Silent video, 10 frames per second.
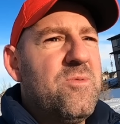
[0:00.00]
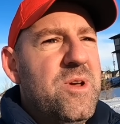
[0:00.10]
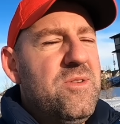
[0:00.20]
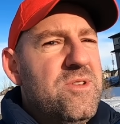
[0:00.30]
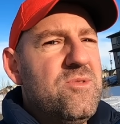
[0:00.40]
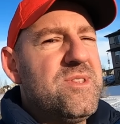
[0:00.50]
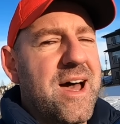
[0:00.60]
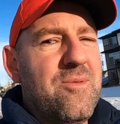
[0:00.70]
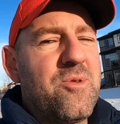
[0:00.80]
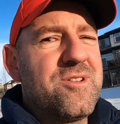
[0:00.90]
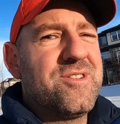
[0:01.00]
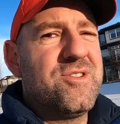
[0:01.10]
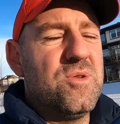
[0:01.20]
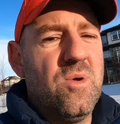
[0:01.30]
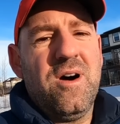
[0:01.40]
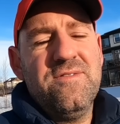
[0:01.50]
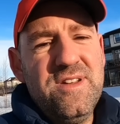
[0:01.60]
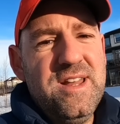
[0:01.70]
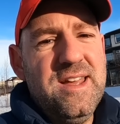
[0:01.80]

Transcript: We don't use that word too often in